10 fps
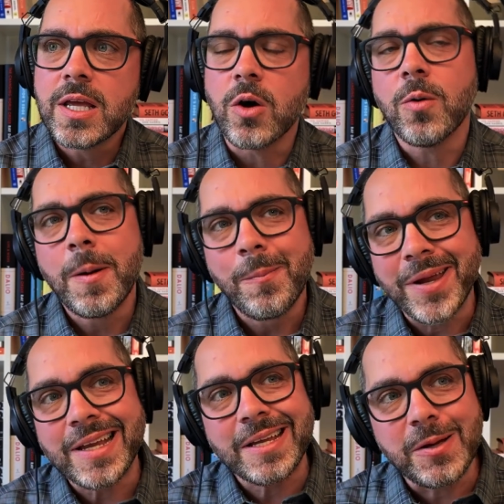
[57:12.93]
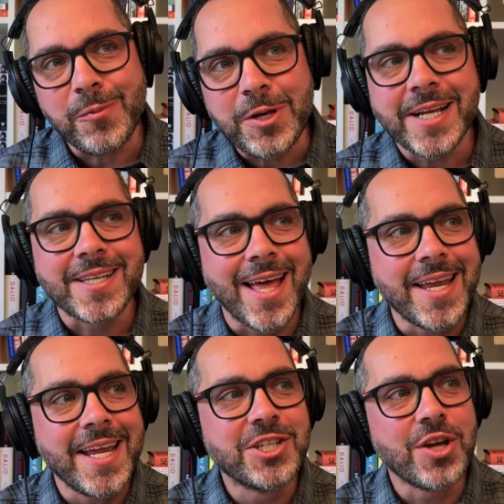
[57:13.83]
But when you get to
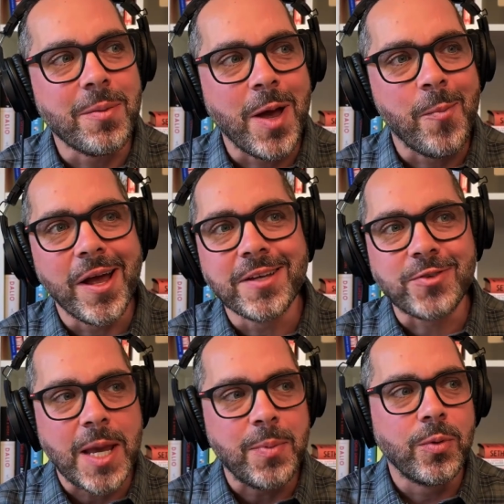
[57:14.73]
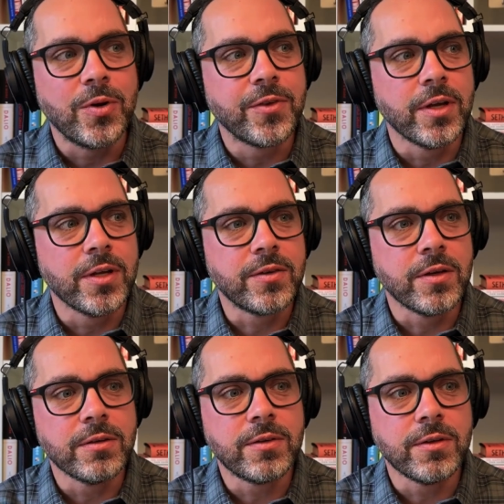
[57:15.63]
that age, am I as capable to
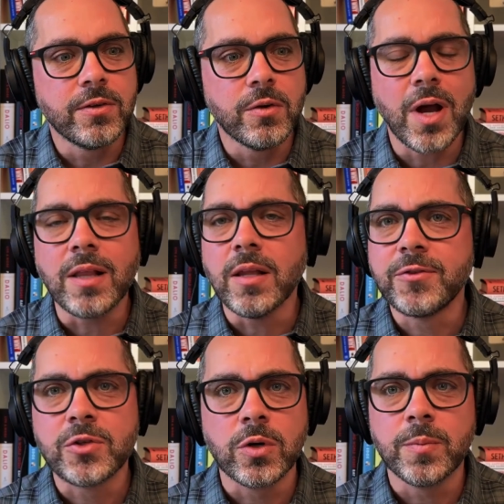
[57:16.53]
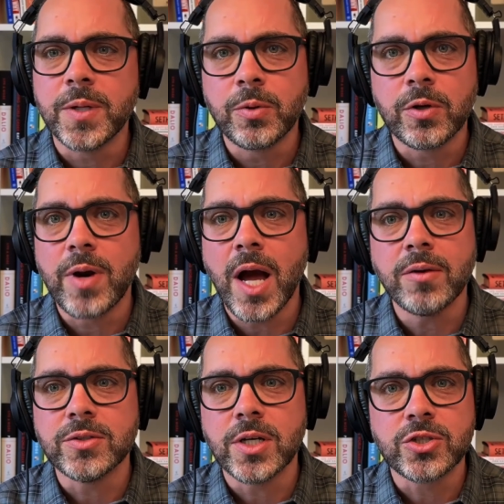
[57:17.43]
do it? I love touring people
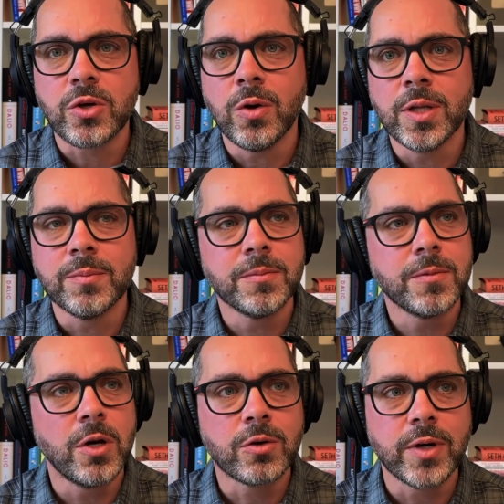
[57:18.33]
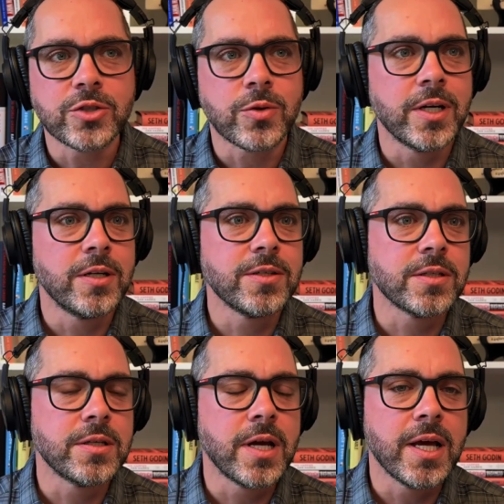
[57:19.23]
around and showing them, great
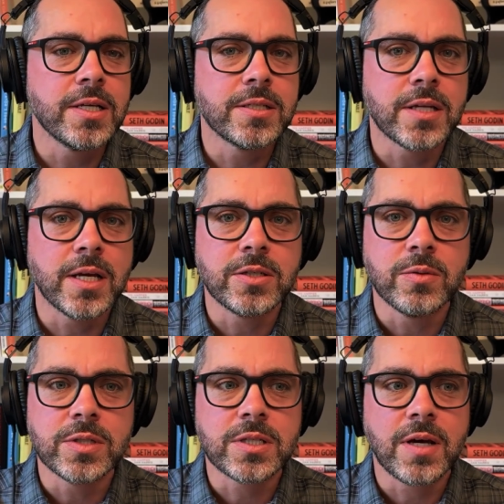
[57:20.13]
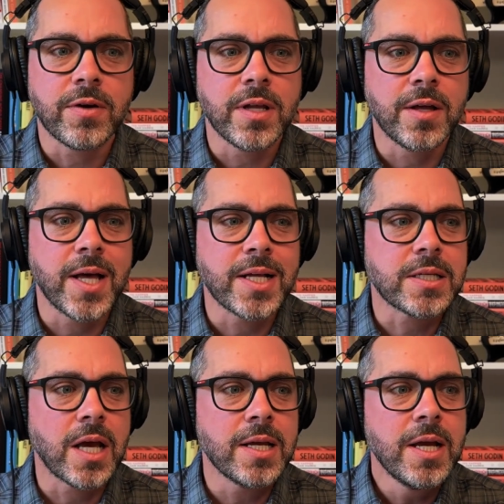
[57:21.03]
trails and doing stuff on that
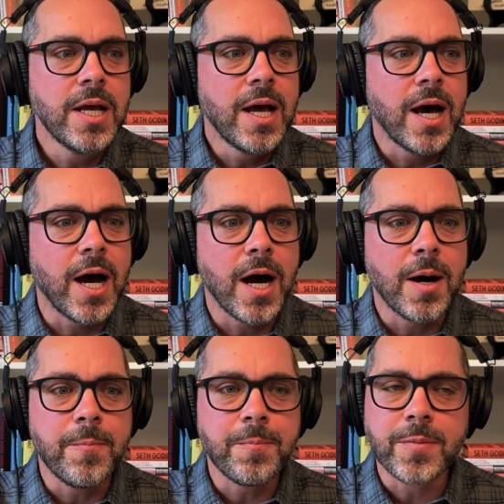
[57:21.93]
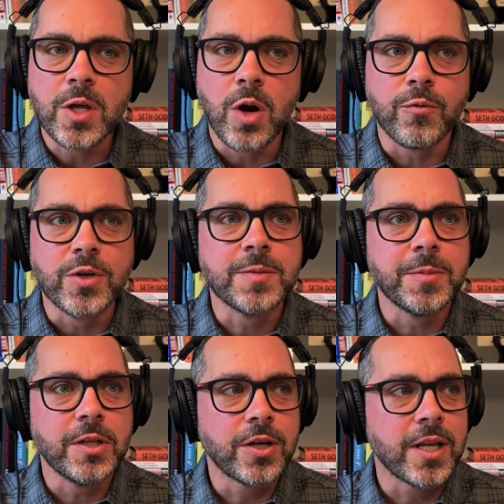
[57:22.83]
side. I've
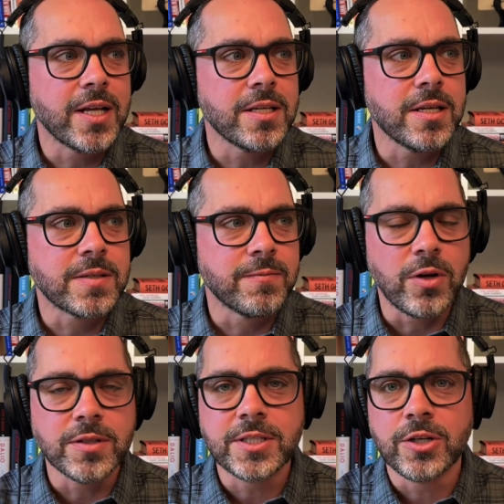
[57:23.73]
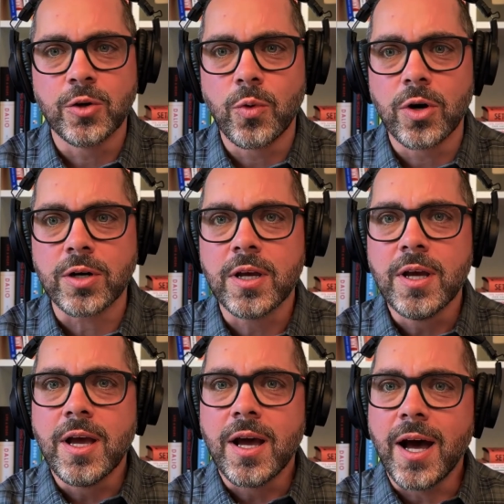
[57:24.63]
recently been looking at in some volunteer work
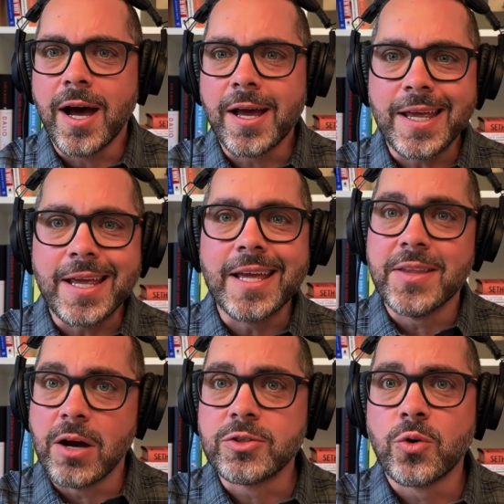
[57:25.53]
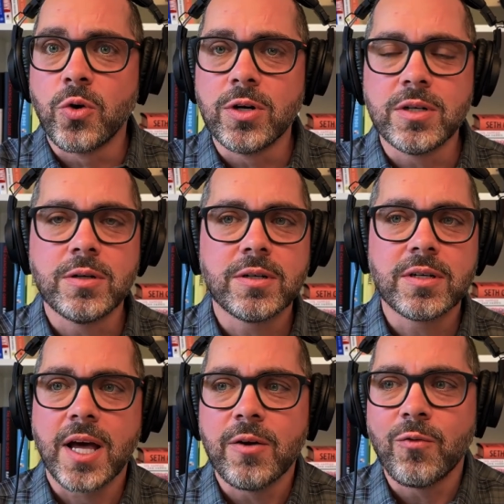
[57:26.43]
in the outdoor
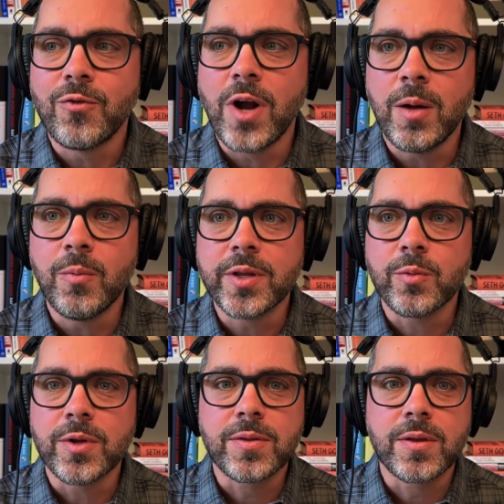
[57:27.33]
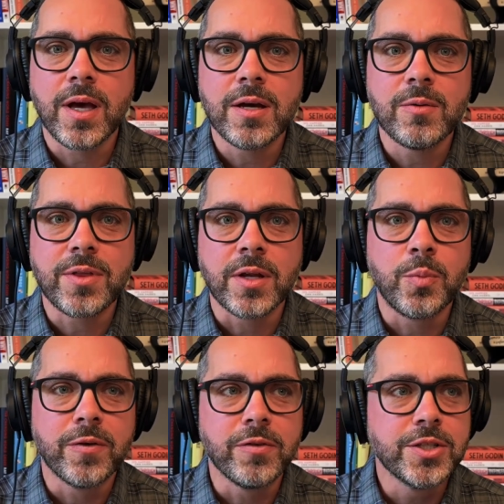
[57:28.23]
kind of realm with
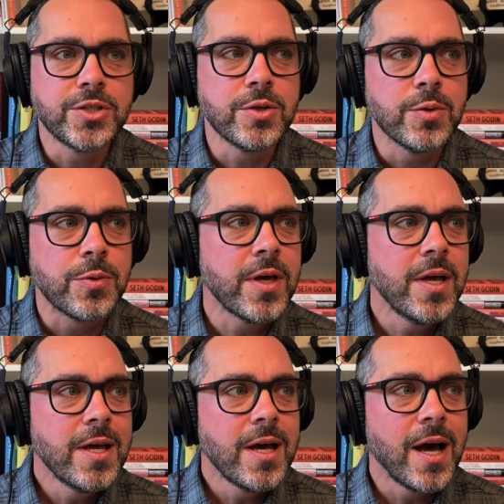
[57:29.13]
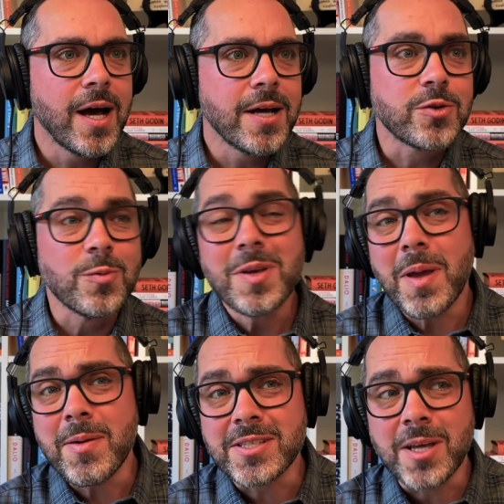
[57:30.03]
underprivileged youth. So
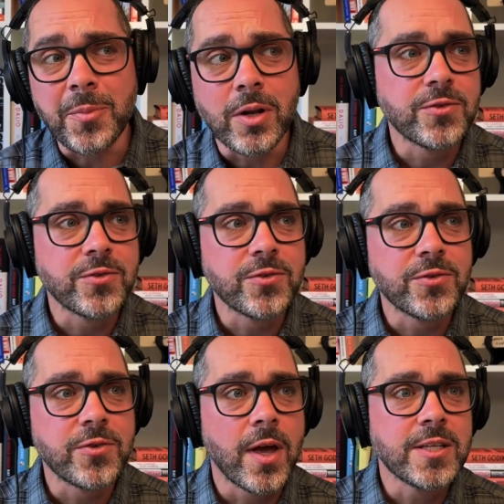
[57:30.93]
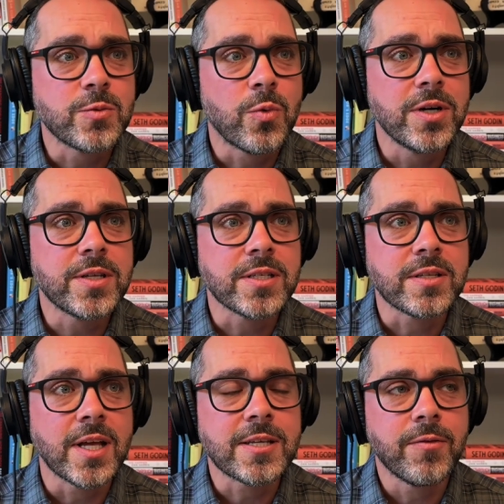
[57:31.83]
maybe it's something along those lines where
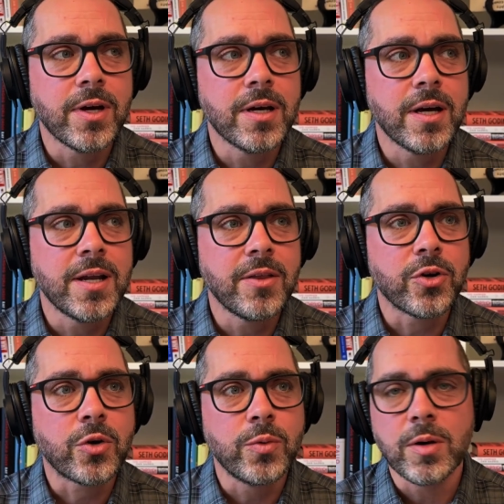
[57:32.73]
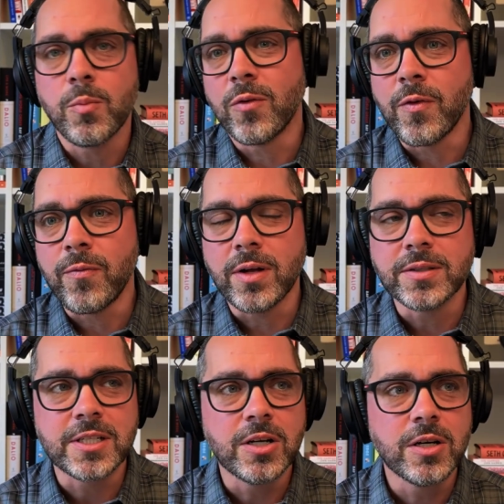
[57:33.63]
it's less of another career, more of a
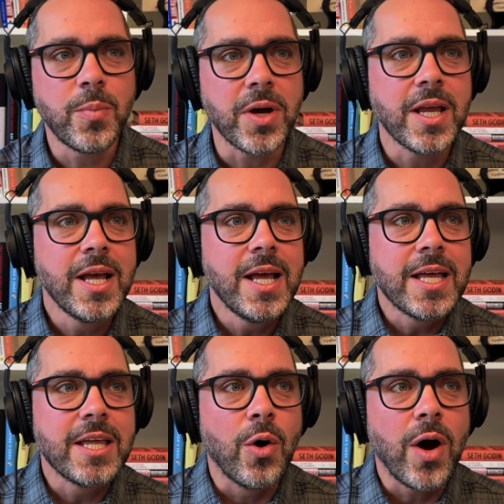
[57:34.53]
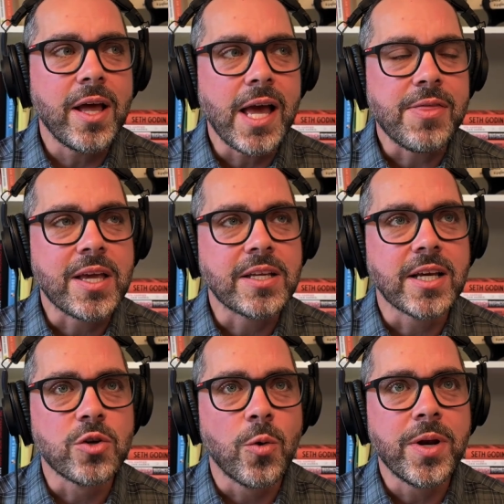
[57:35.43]
volunteer. But, I think it
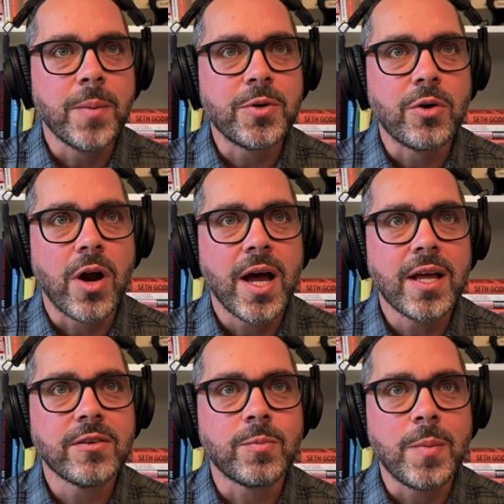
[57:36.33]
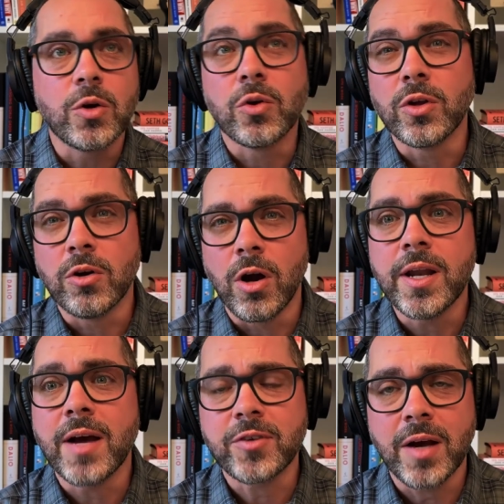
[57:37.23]
does open up your eyes maybe earlier
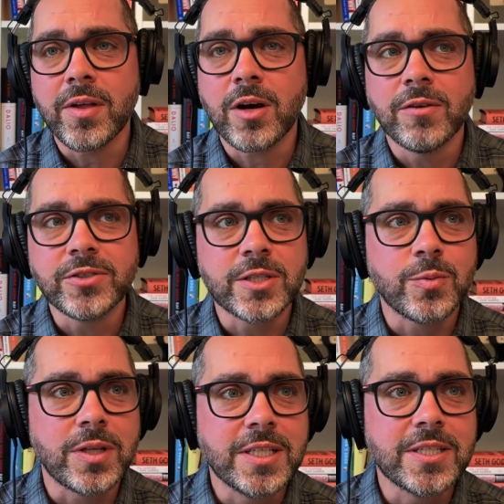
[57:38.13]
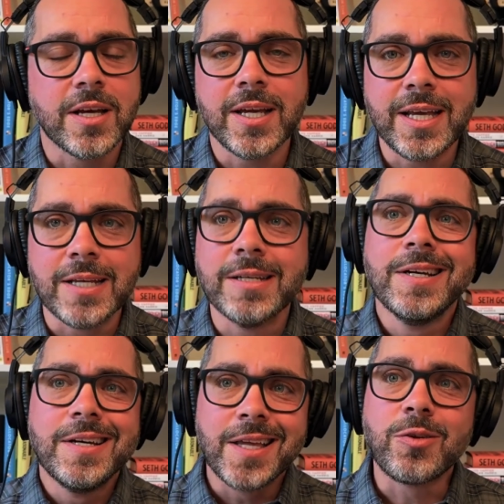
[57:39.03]
on after having that conversation with Lisa, in
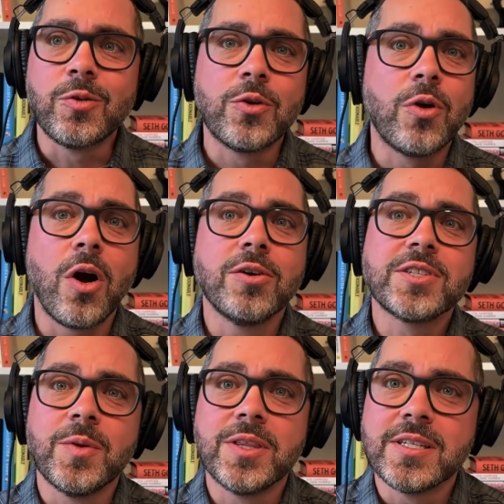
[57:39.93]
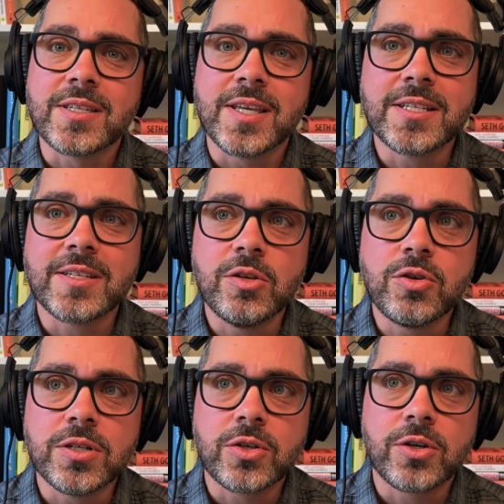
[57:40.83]
that there are some of these things that
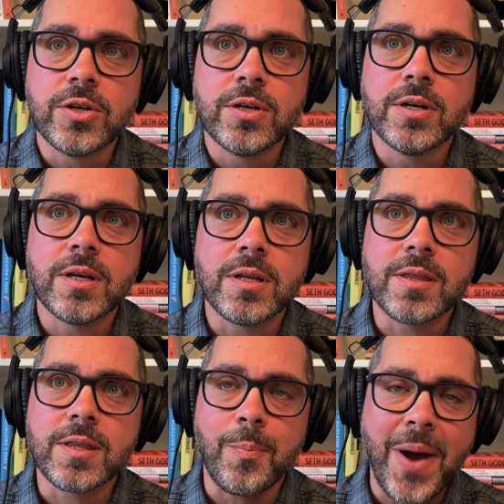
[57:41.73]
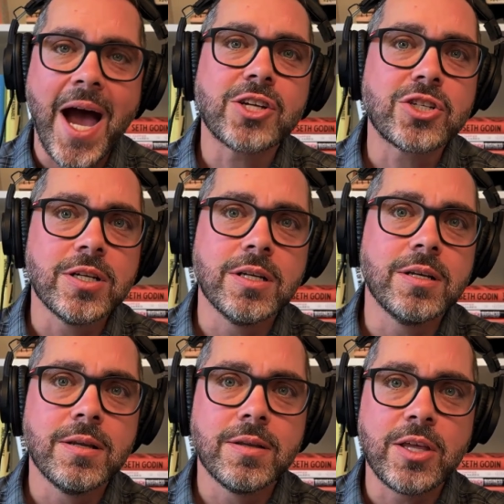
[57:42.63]
you can turn the
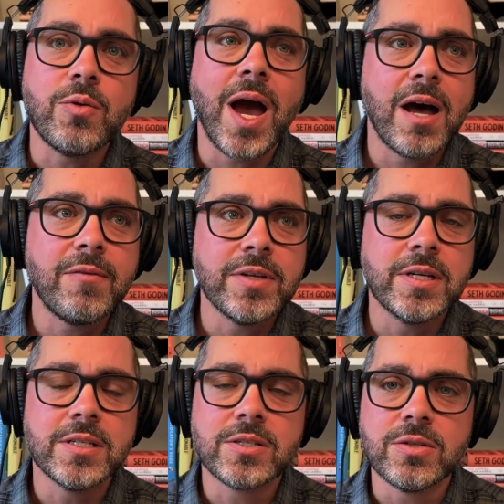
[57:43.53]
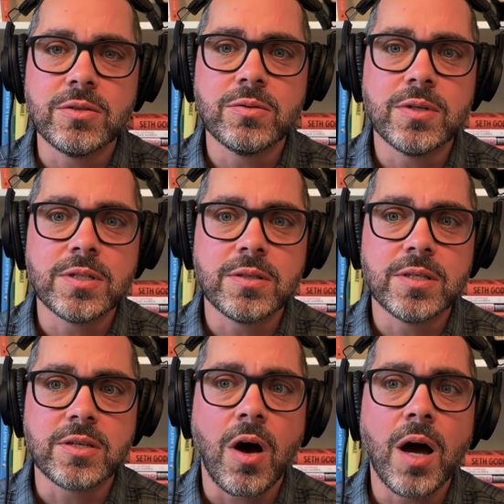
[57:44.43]
passion that you have into
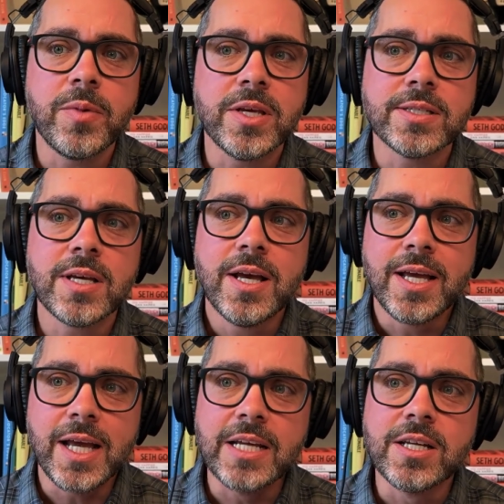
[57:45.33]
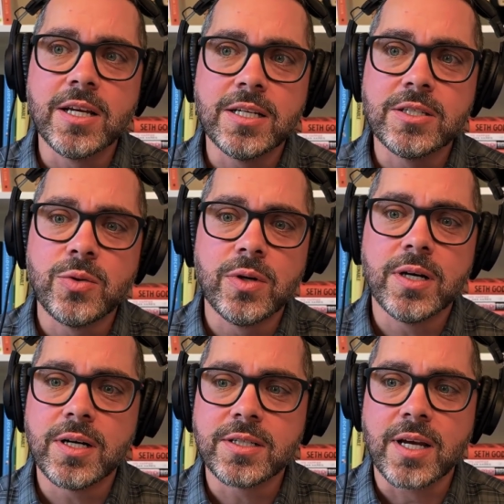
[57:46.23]
these hobbies into
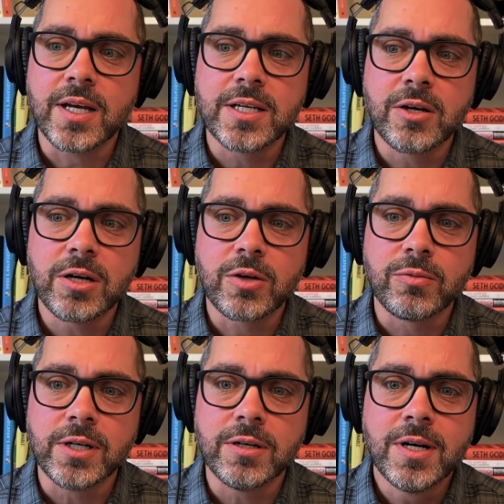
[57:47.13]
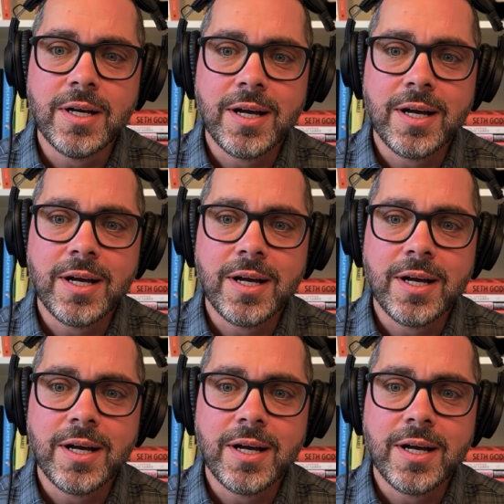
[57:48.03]
a secondary career.